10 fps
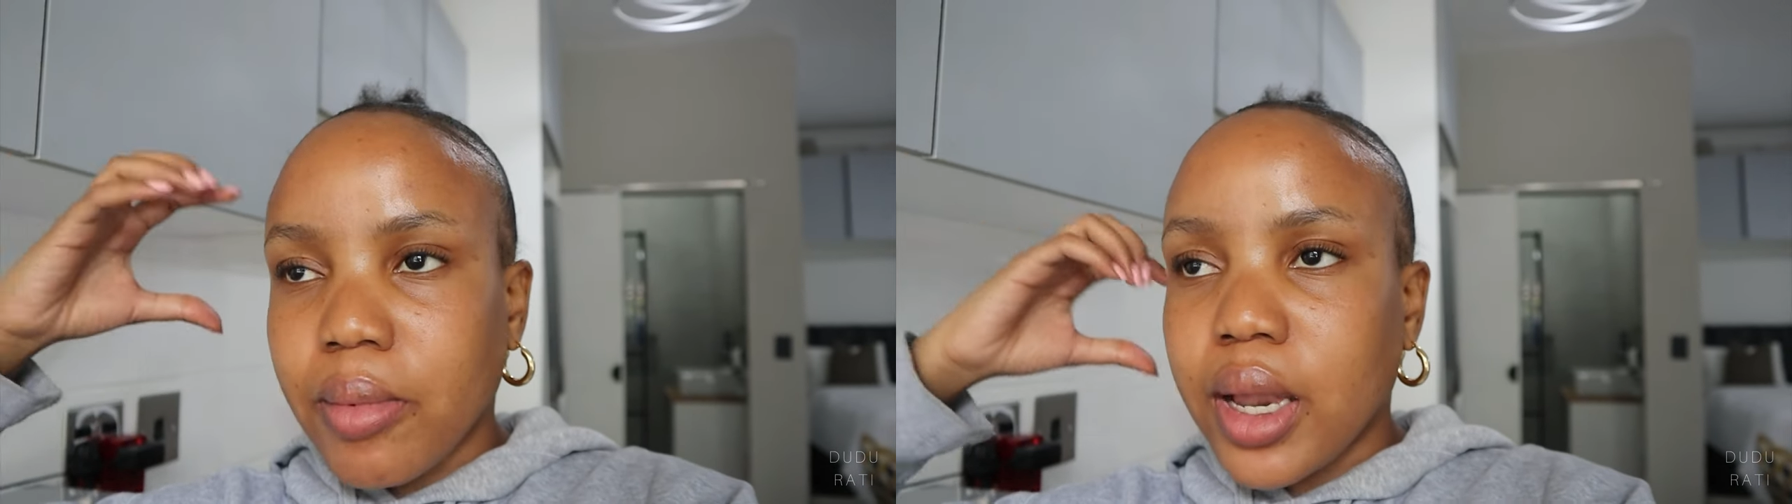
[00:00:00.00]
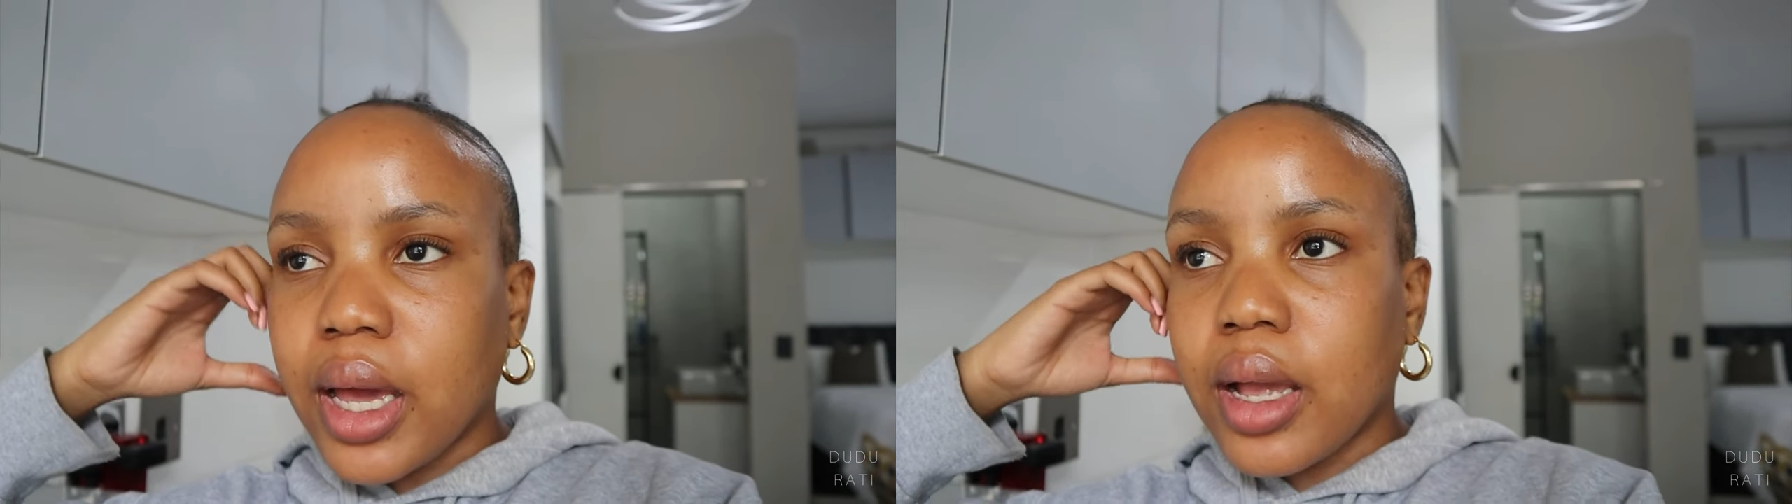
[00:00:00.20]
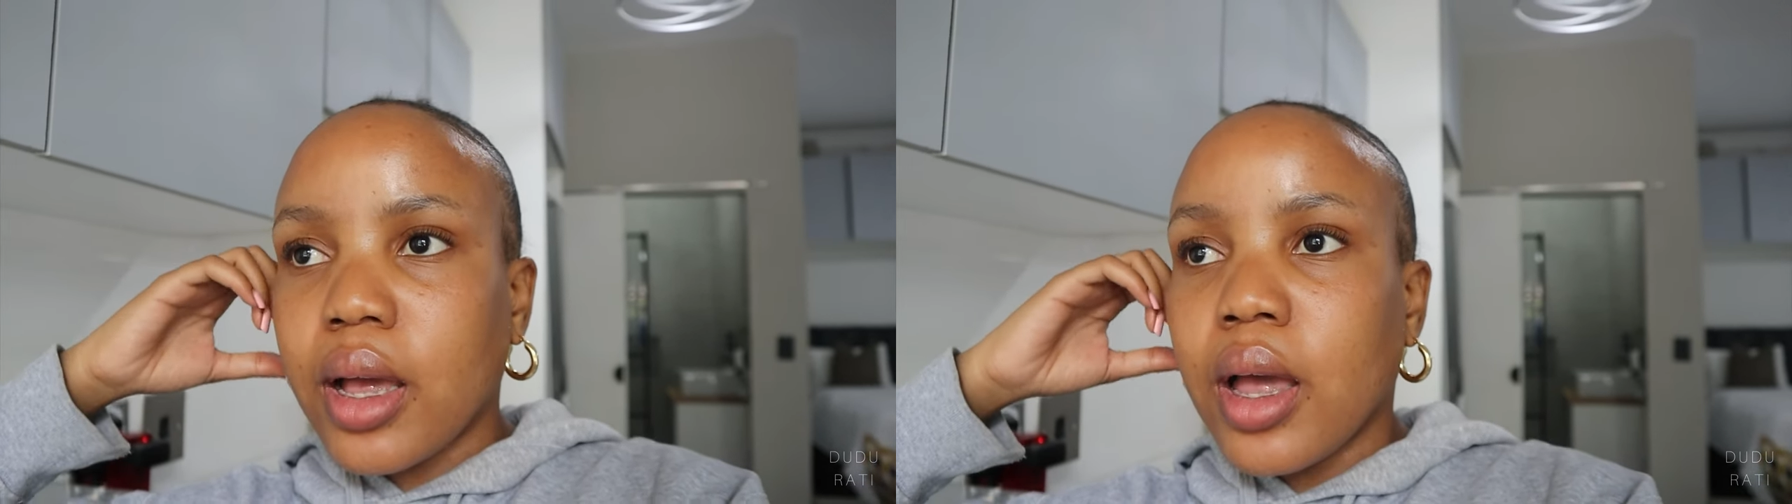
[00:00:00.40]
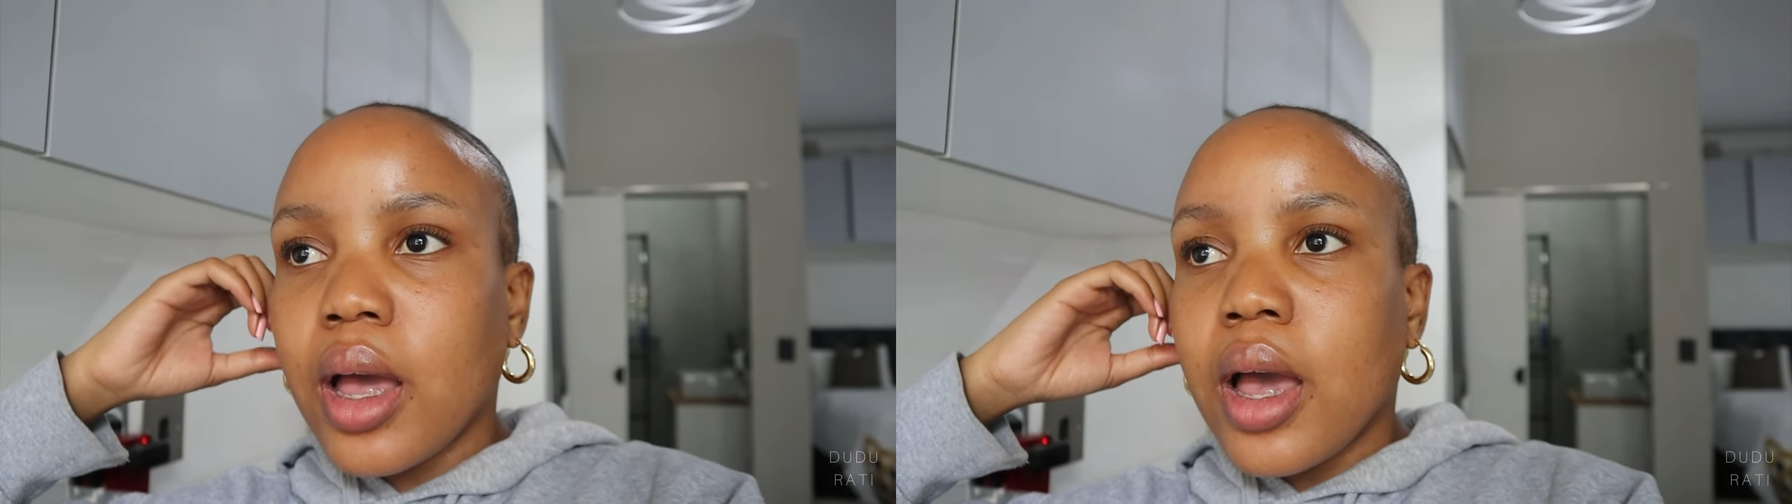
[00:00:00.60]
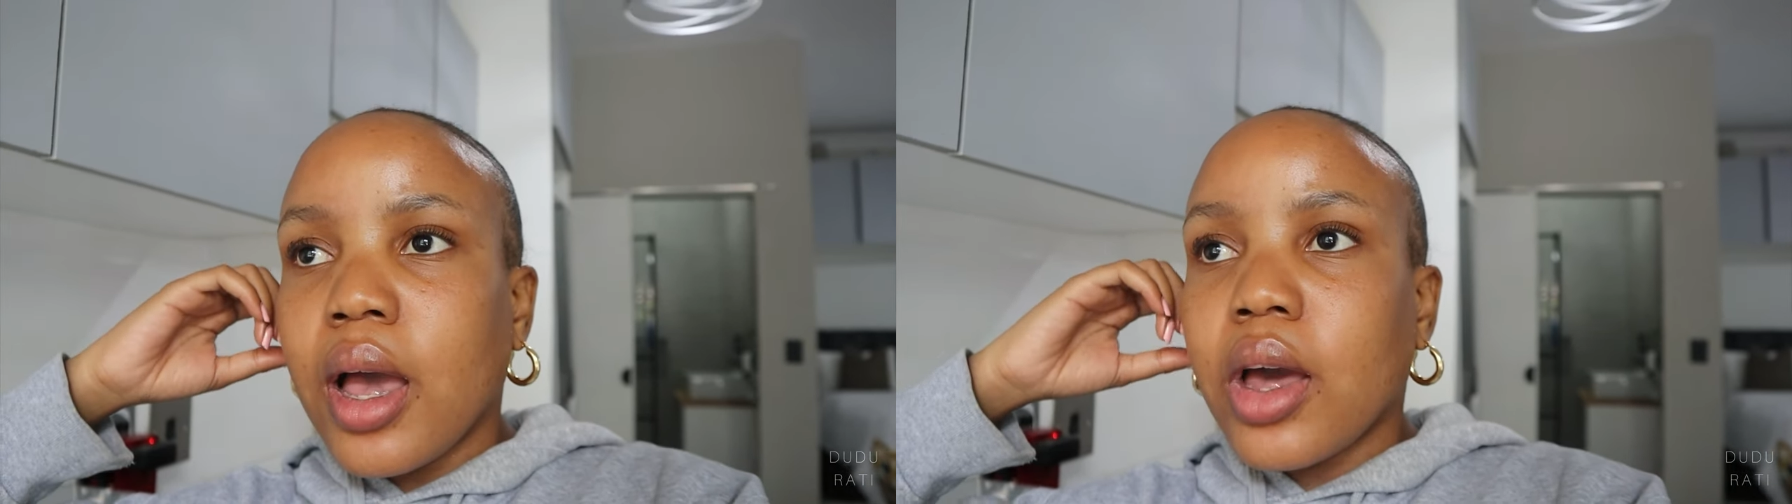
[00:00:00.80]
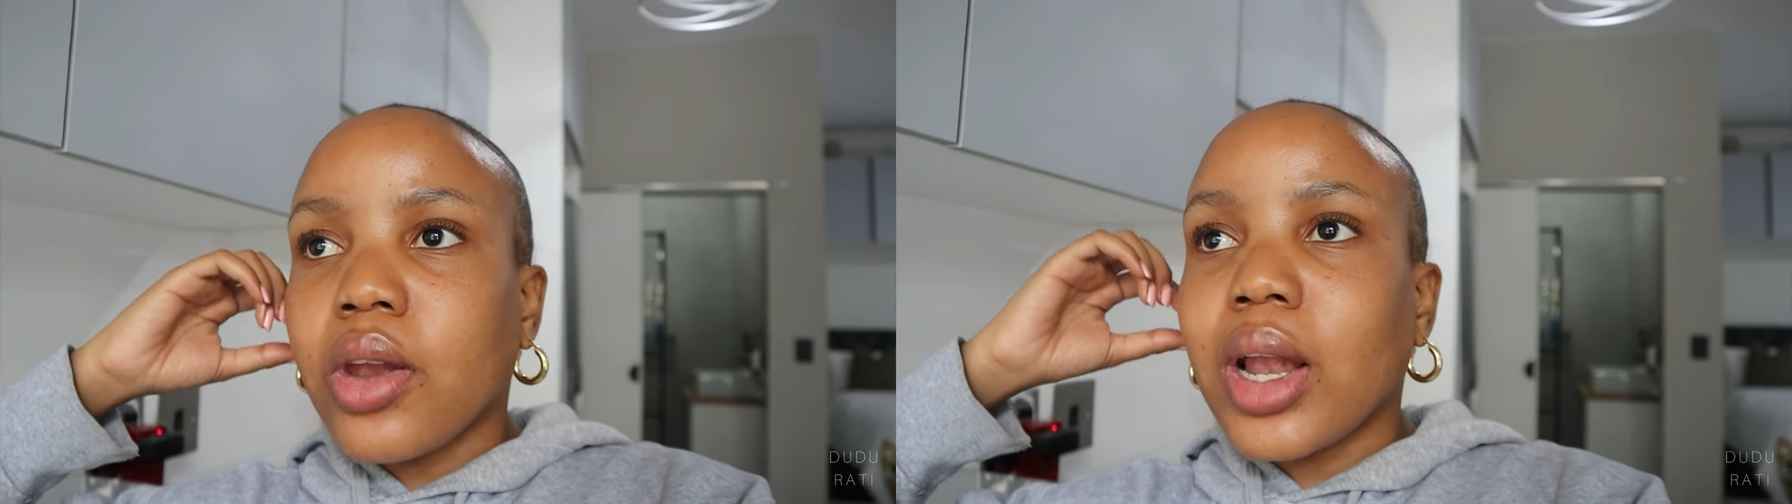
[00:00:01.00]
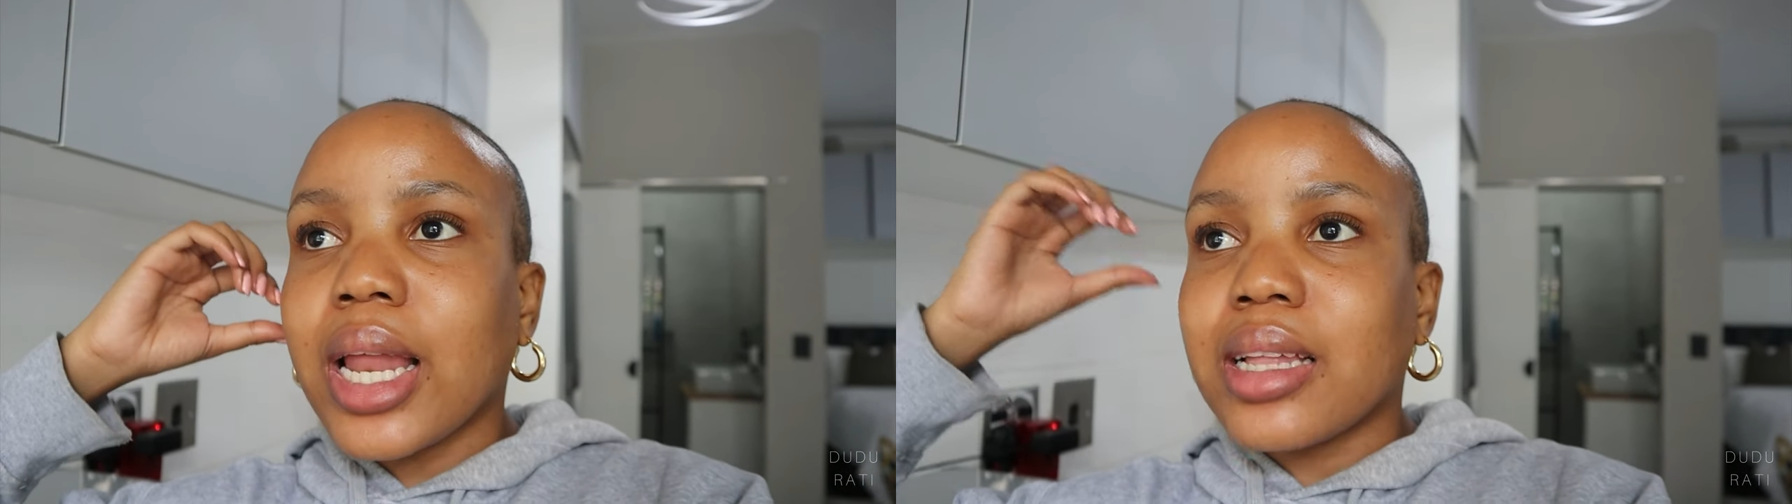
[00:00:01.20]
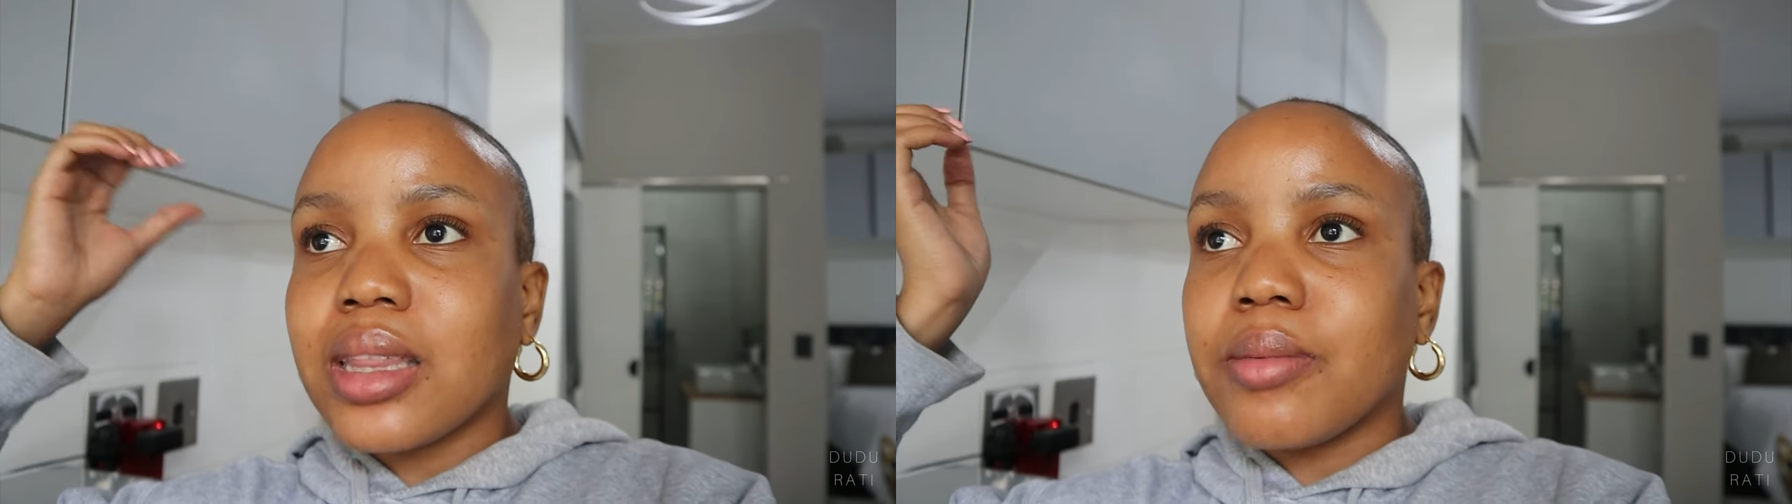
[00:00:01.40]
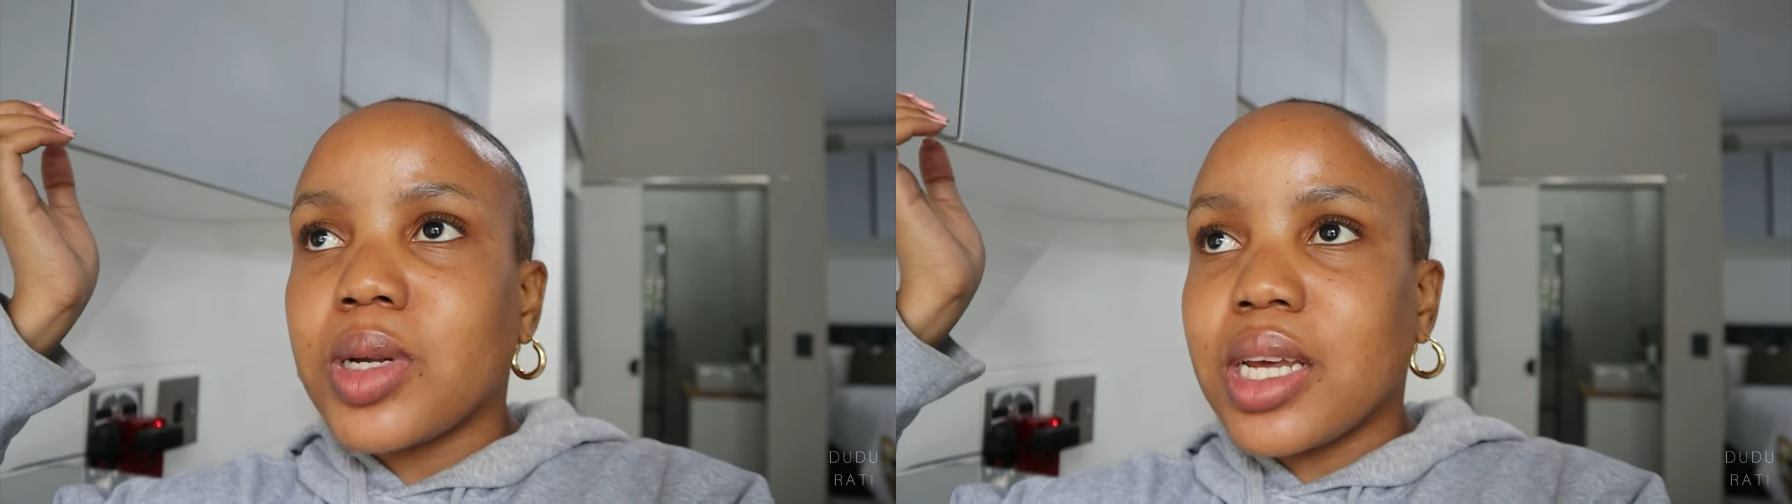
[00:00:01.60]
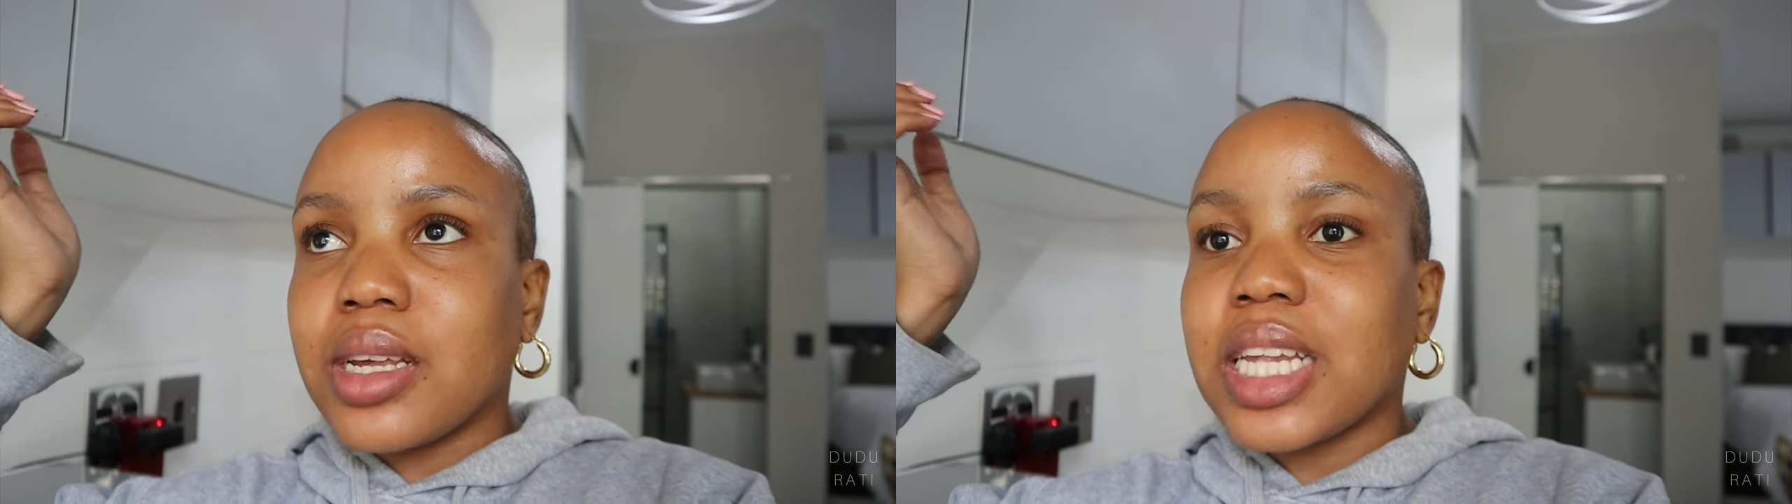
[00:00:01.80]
but like not like debonairs.